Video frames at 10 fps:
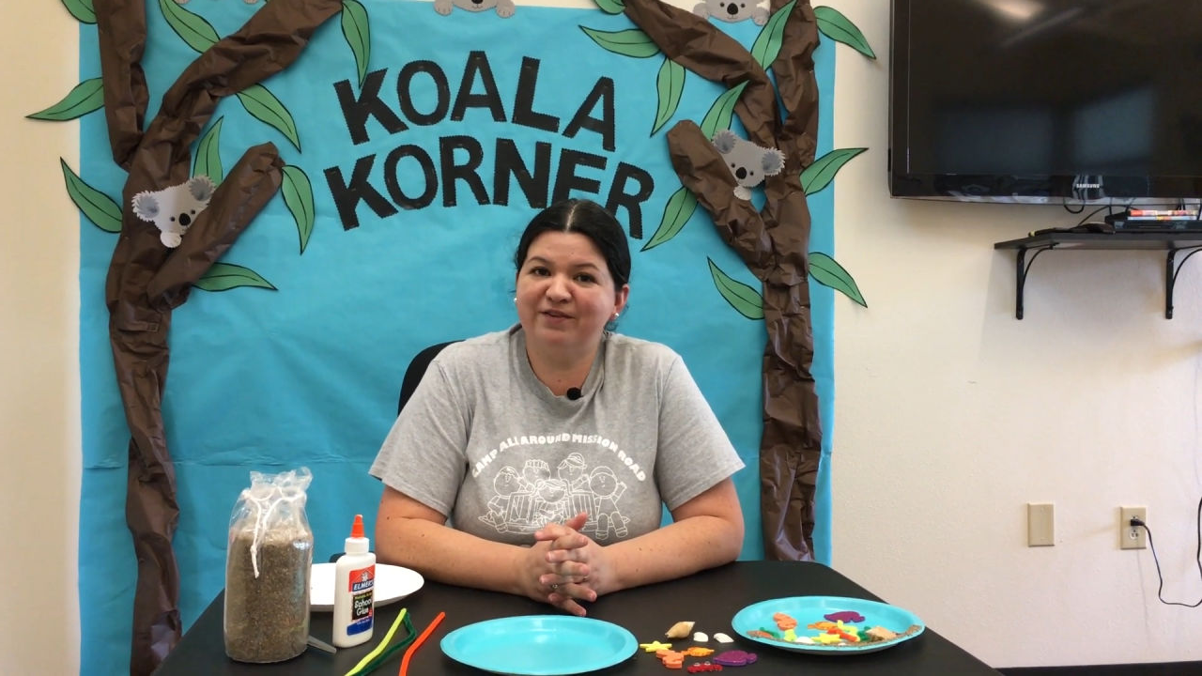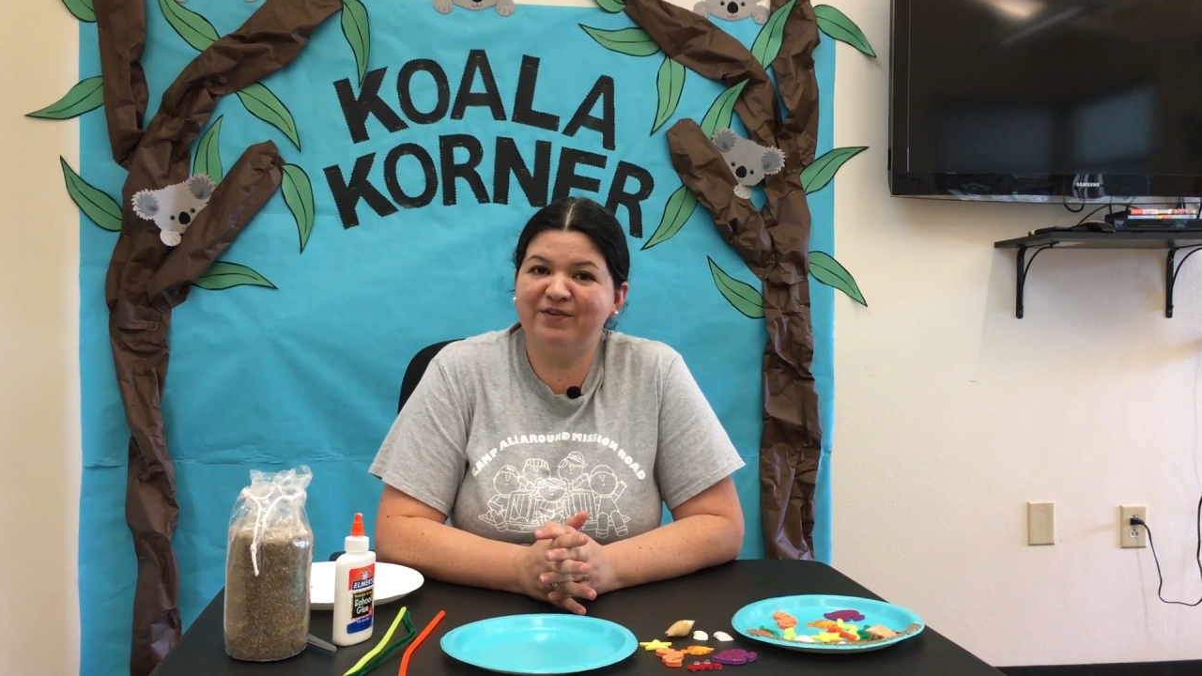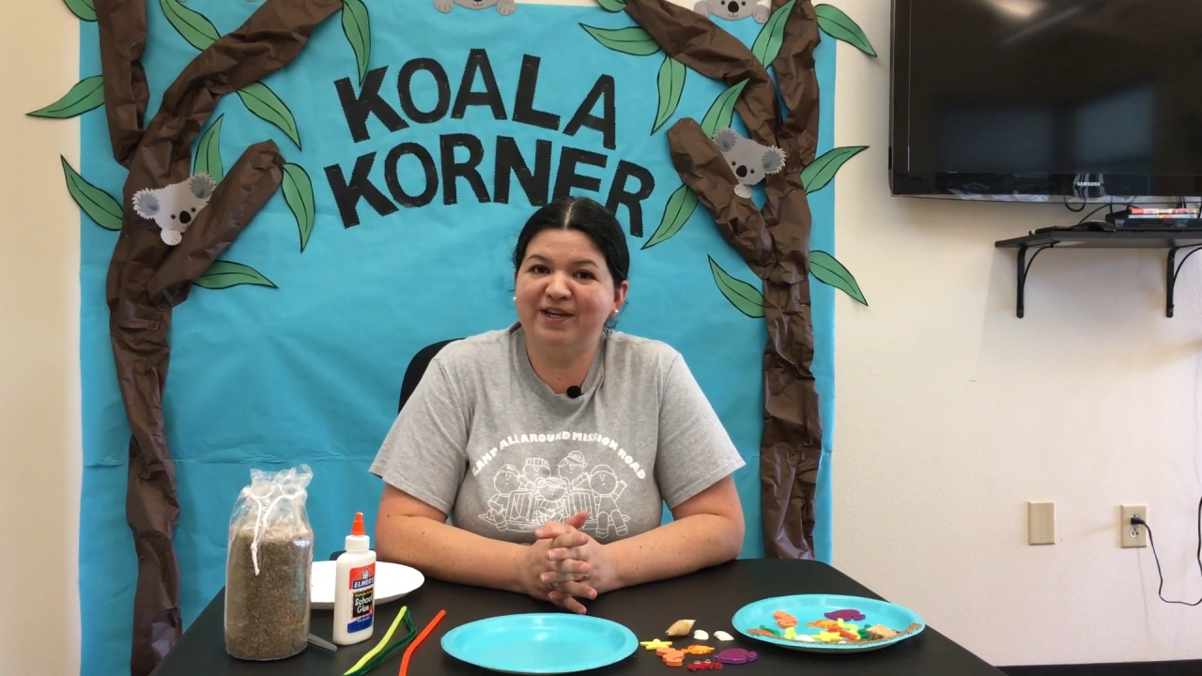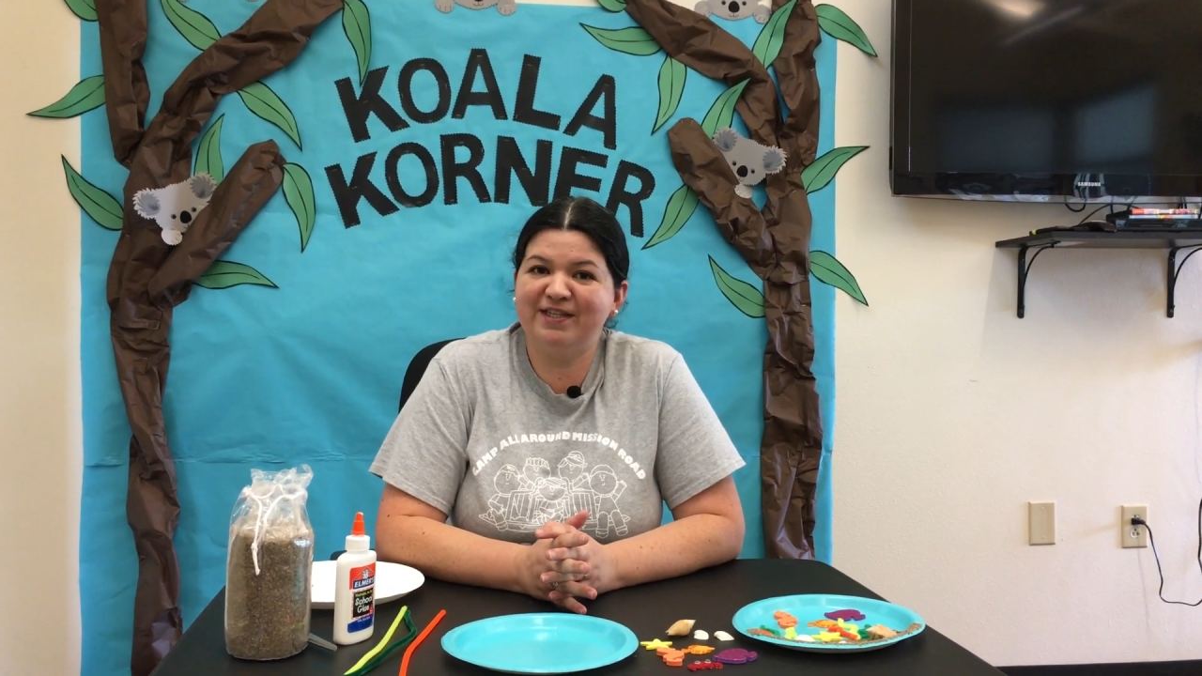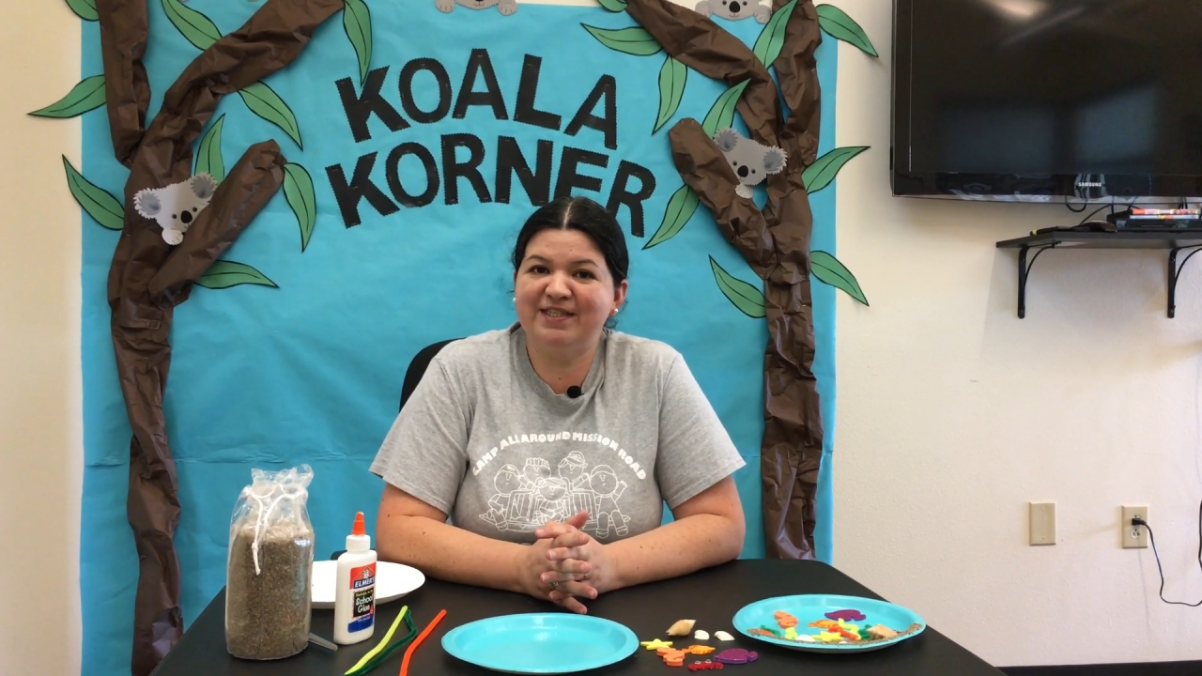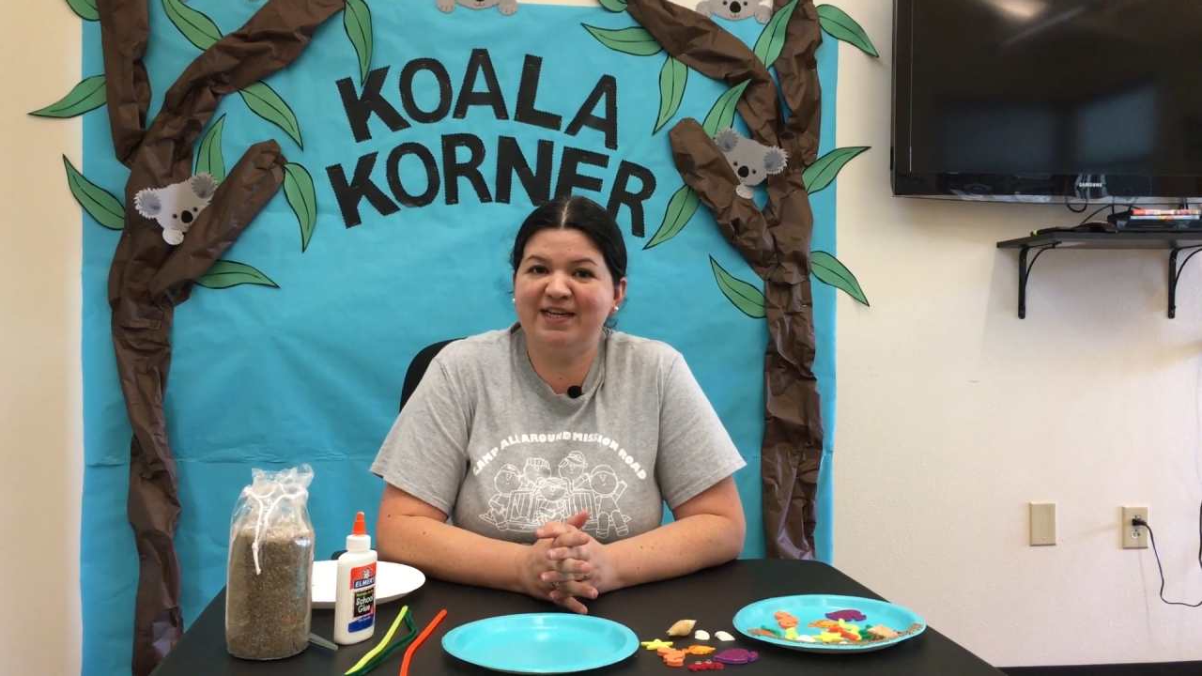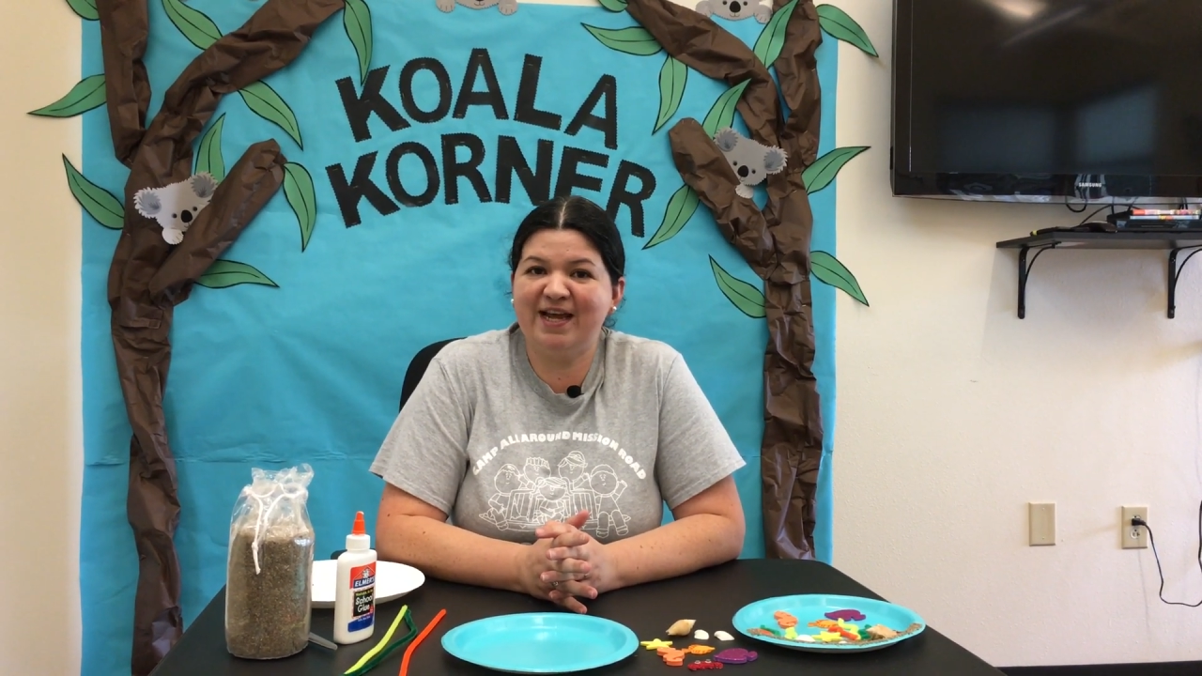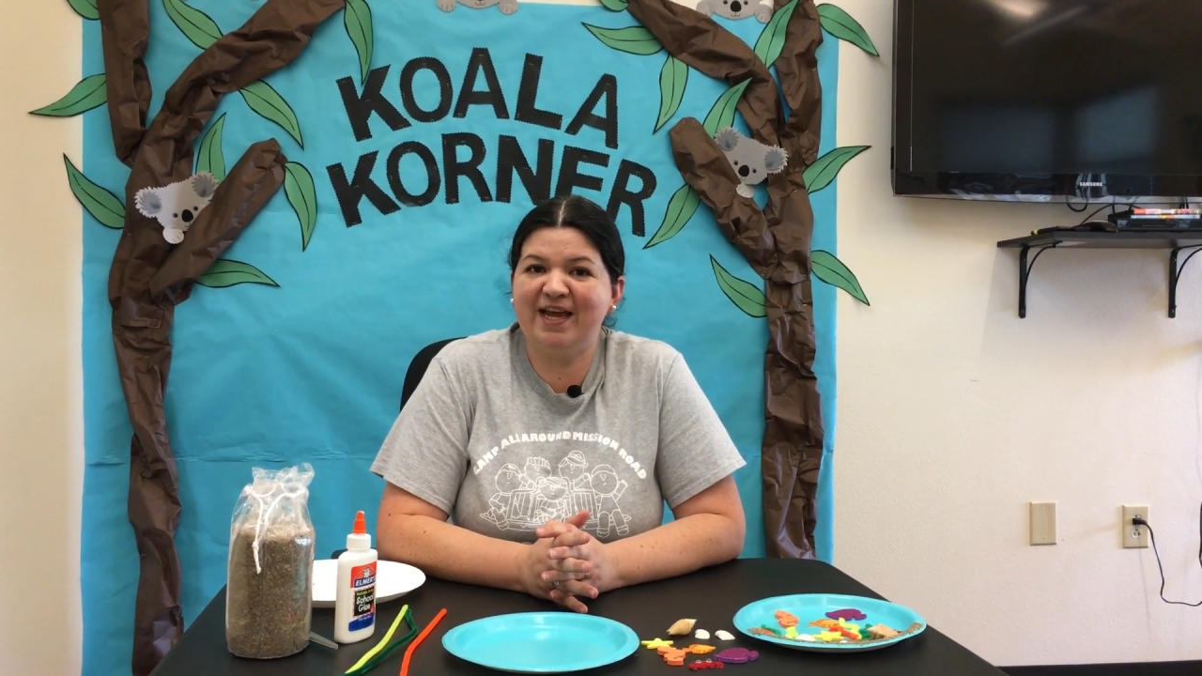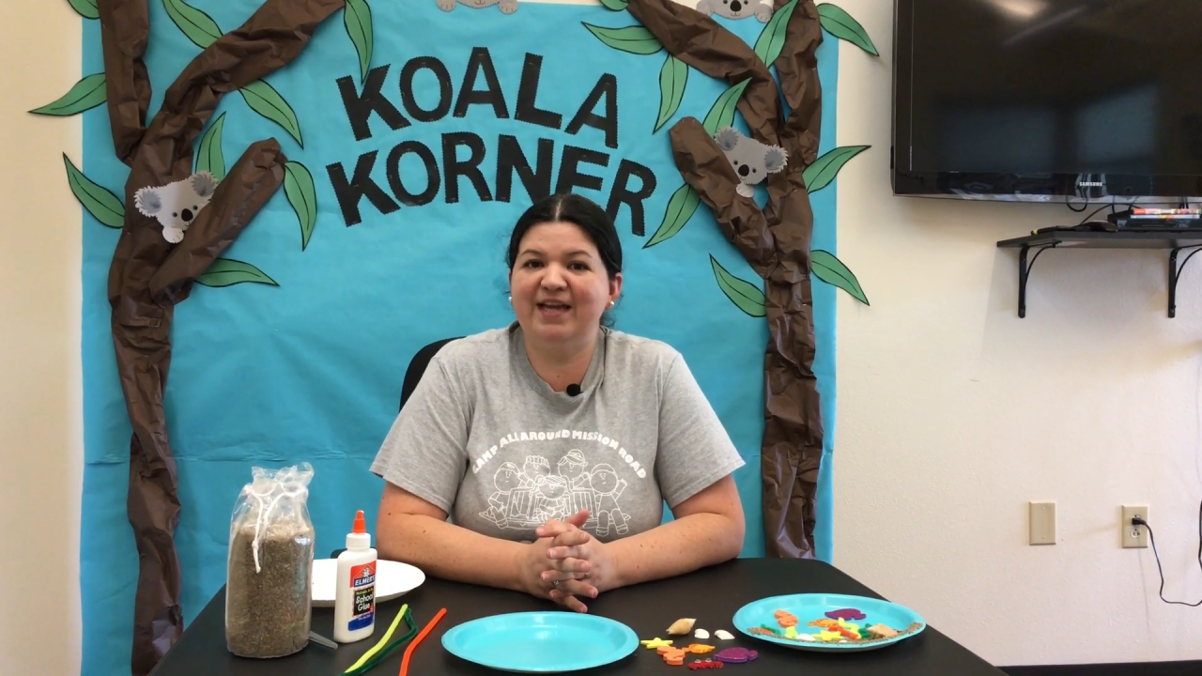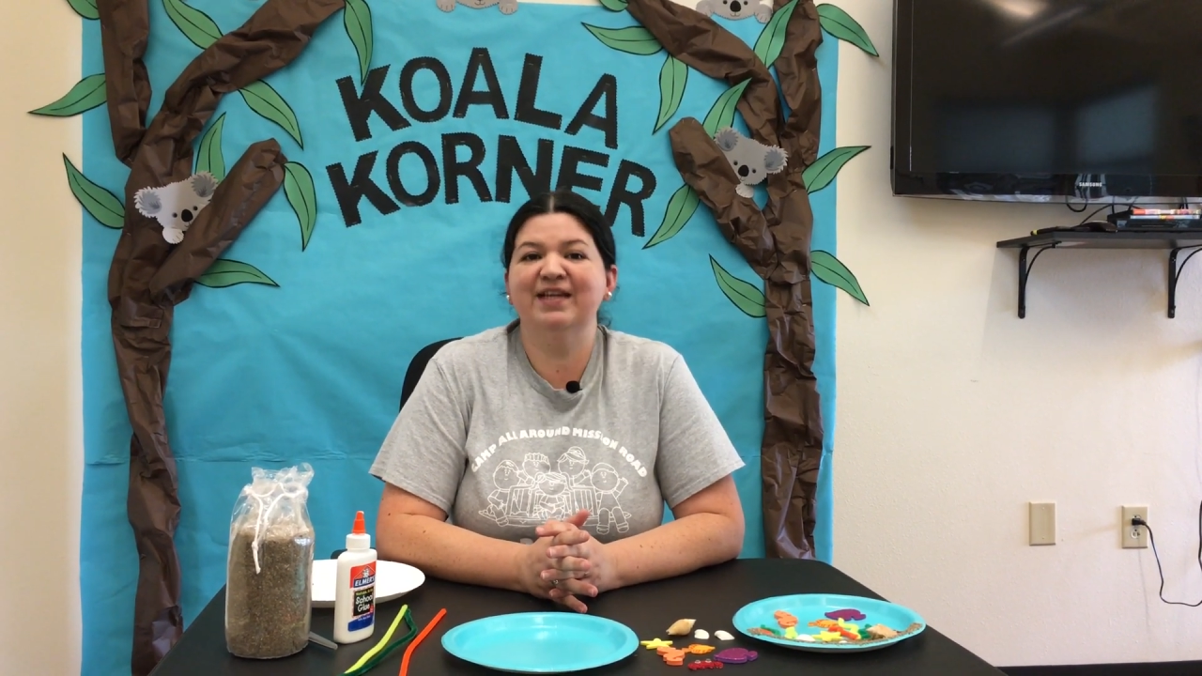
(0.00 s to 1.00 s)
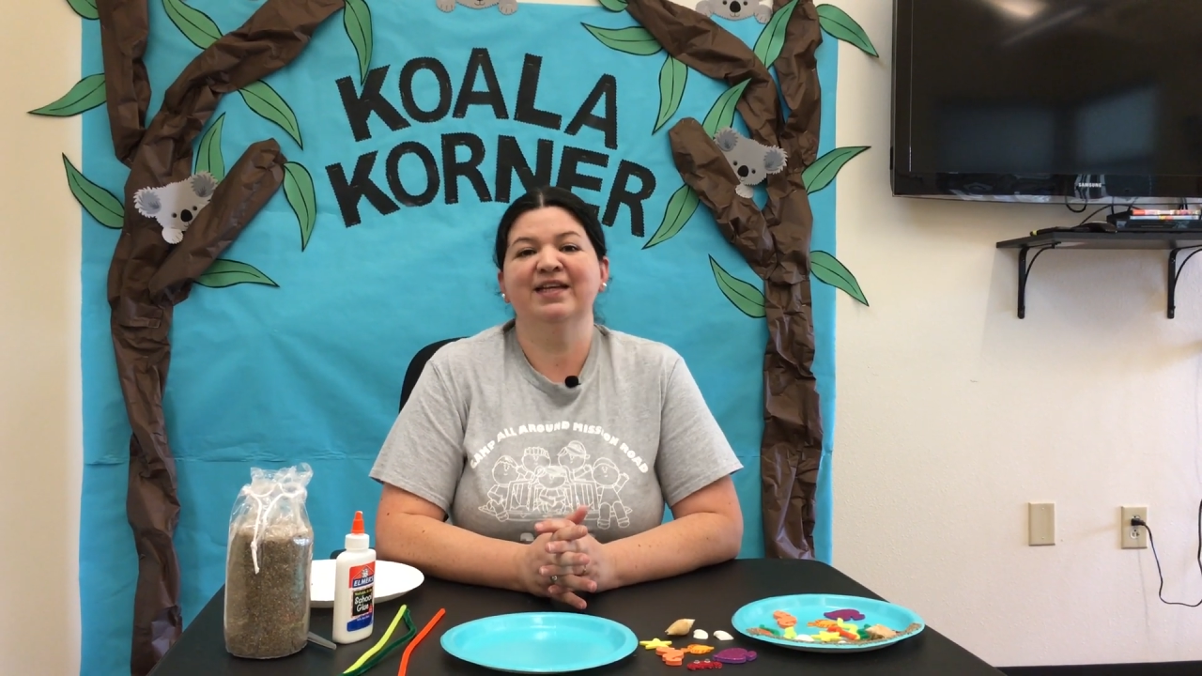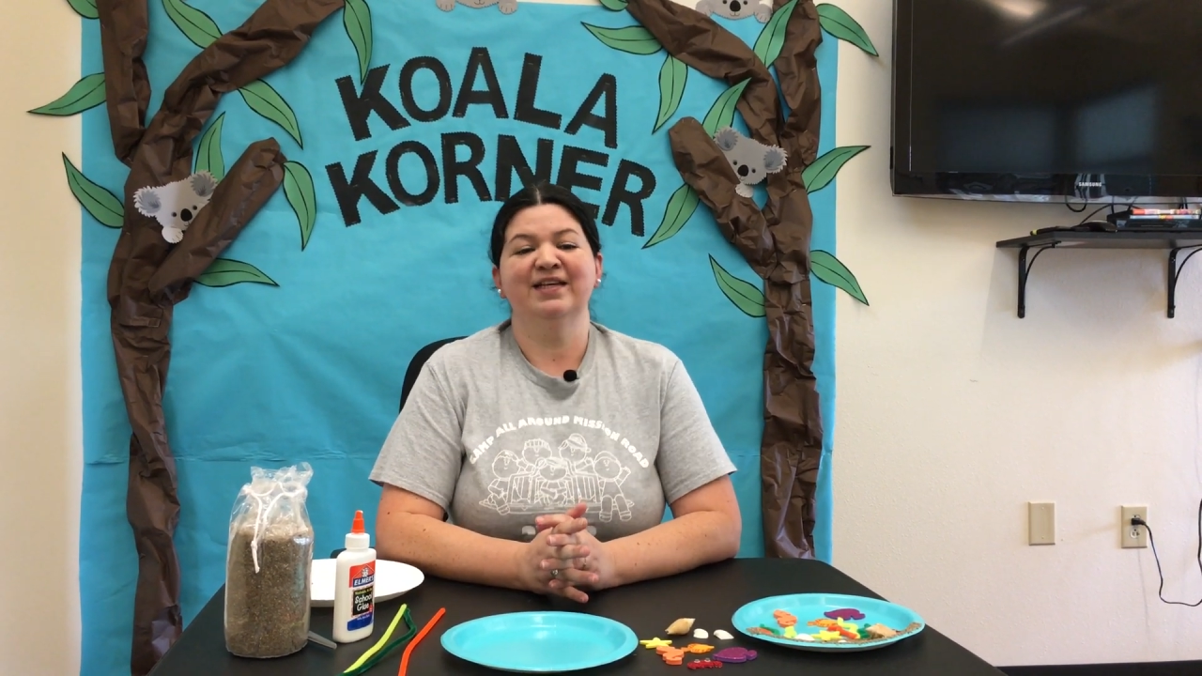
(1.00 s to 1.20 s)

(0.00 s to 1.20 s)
for you today.